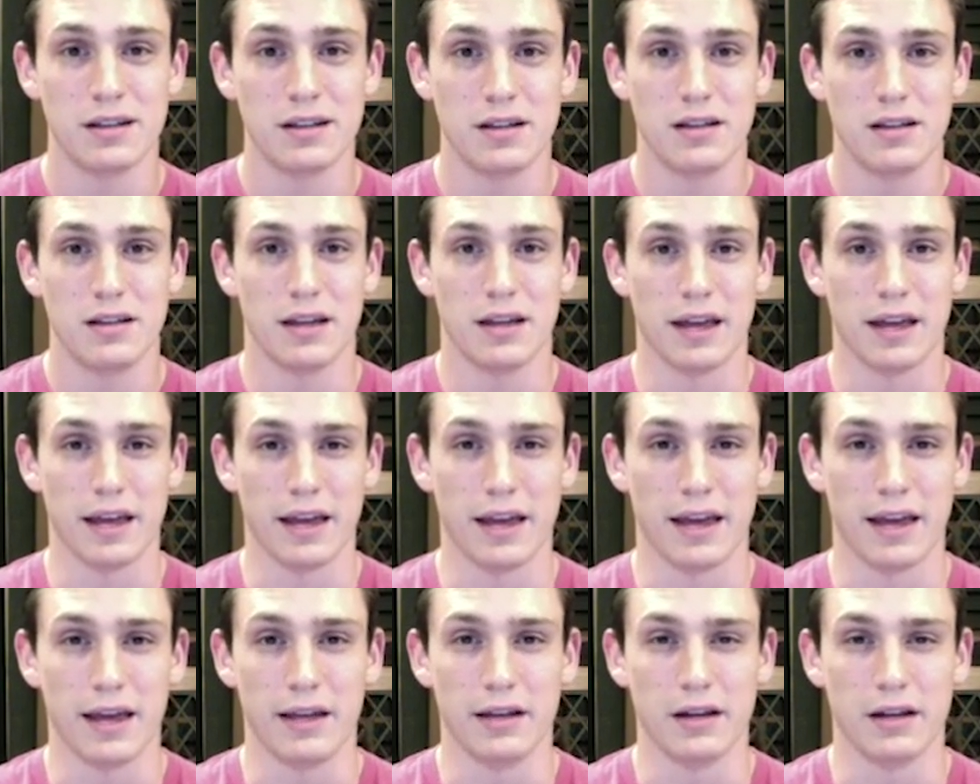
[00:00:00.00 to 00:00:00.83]

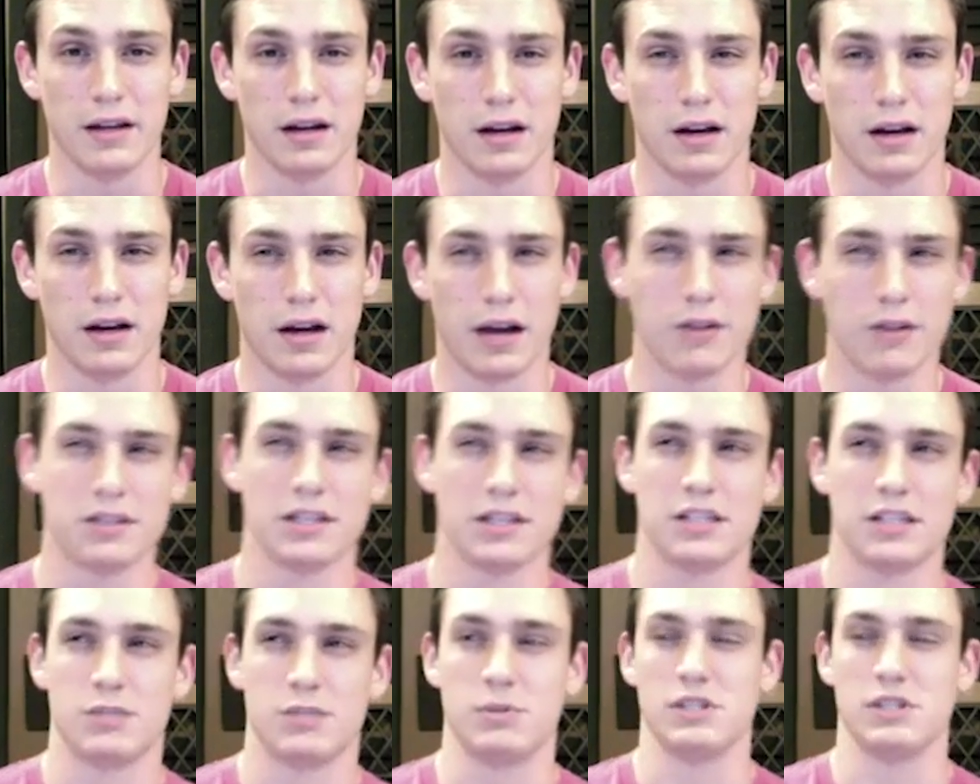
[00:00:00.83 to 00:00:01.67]
And I'd say
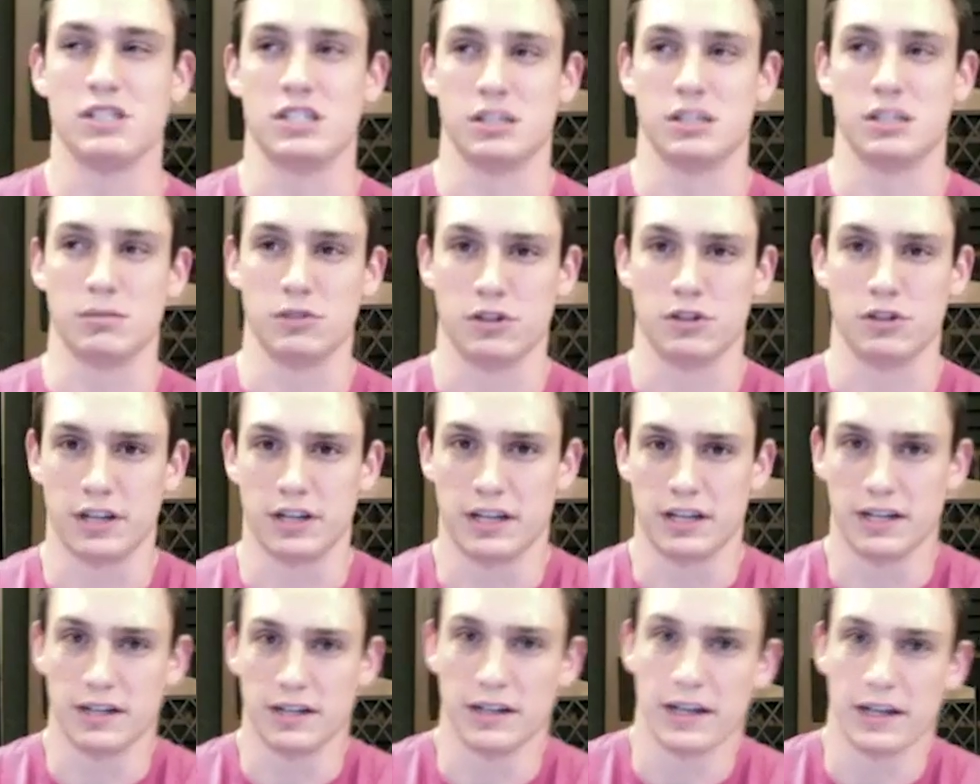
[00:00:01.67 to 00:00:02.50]
it's been similar
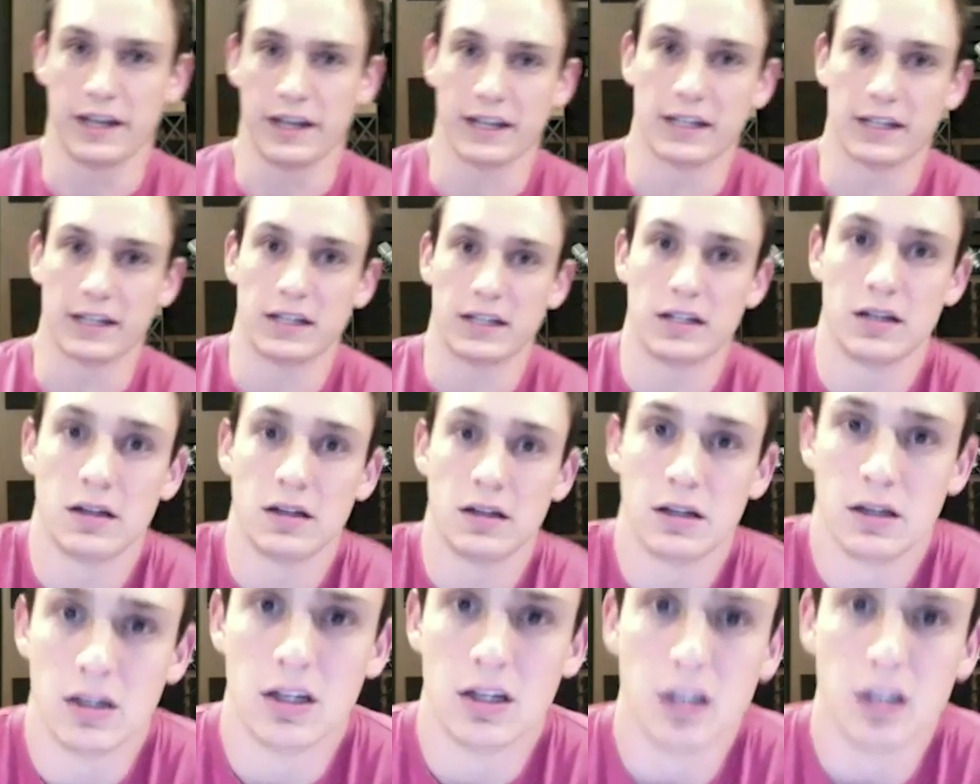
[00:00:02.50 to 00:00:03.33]
in like
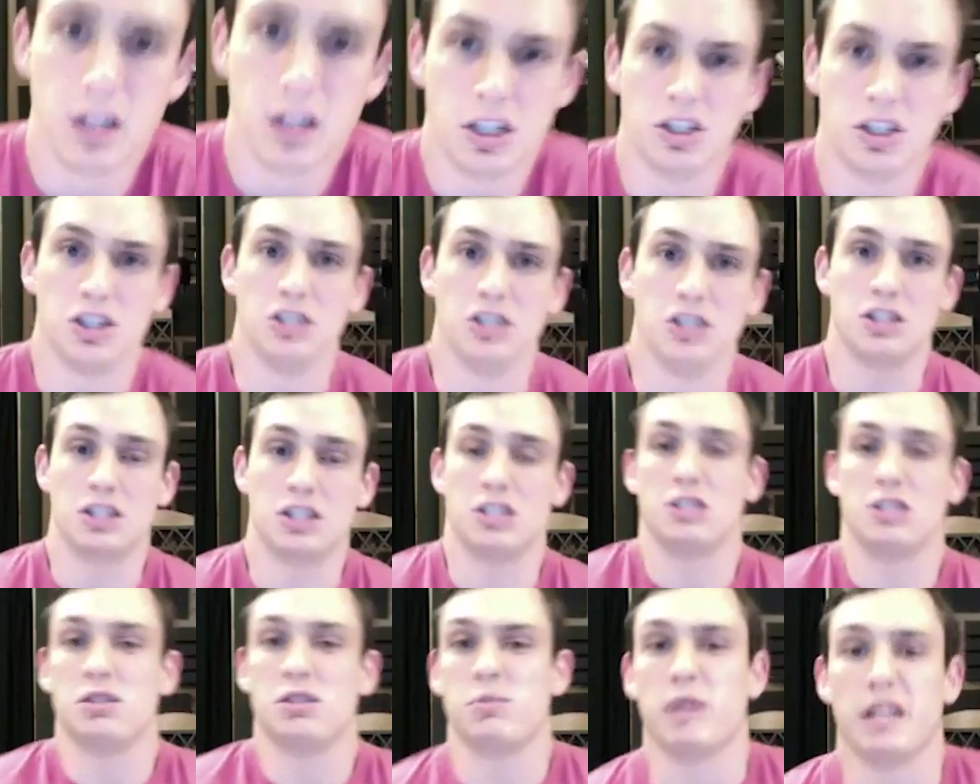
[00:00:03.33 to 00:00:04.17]
just
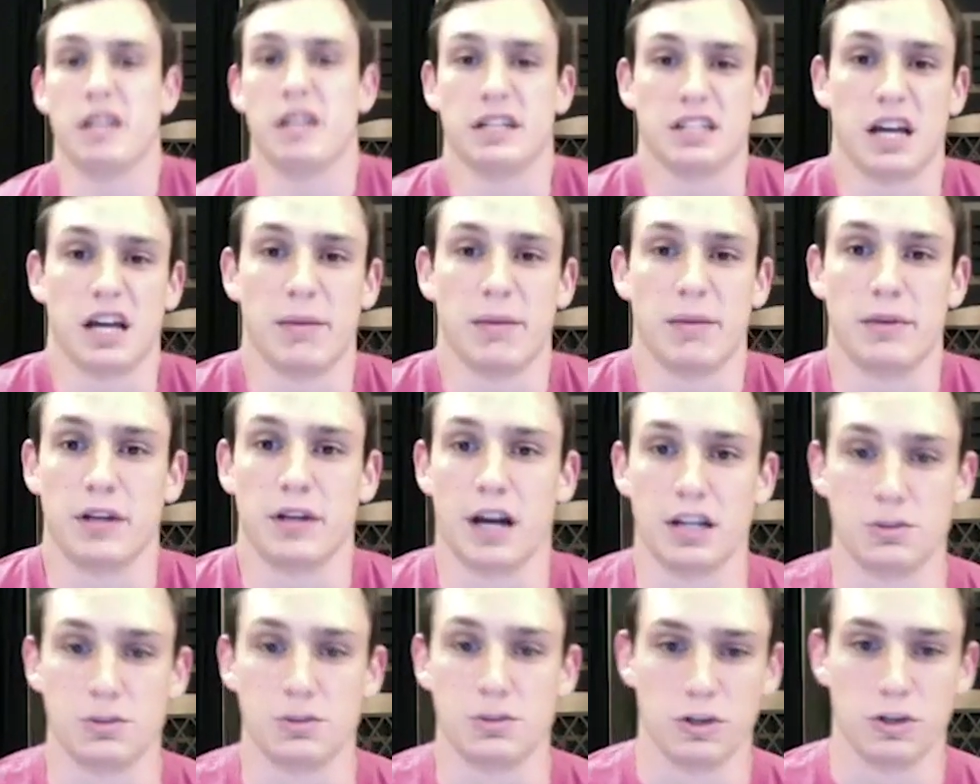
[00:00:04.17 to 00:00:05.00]
spending time in
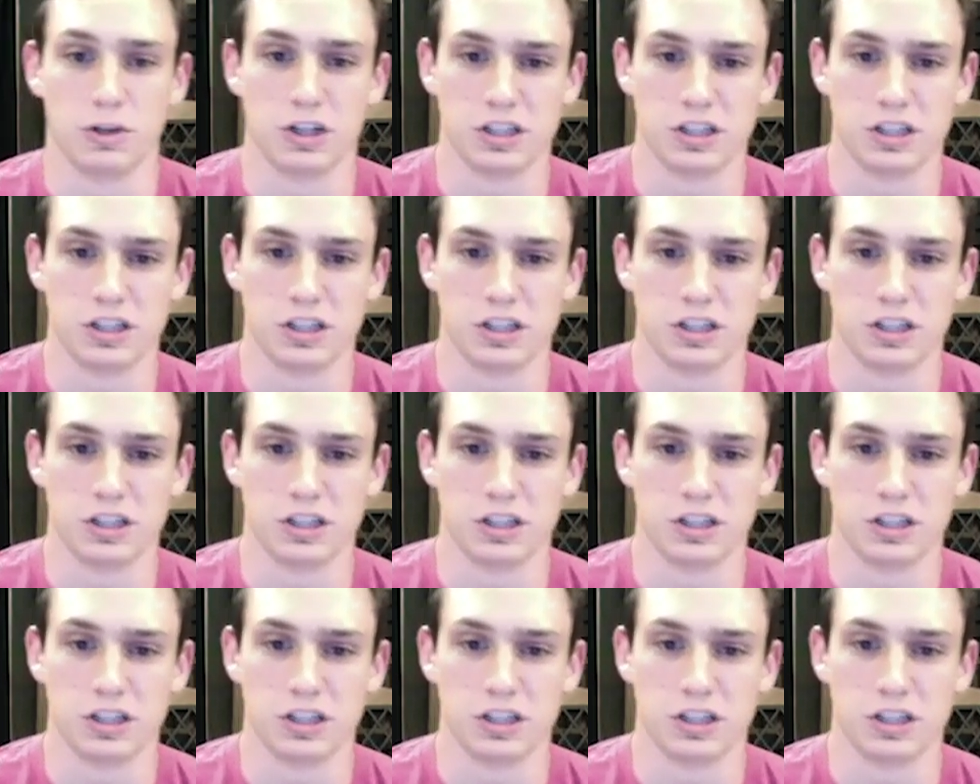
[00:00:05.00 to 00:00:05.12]
God's word.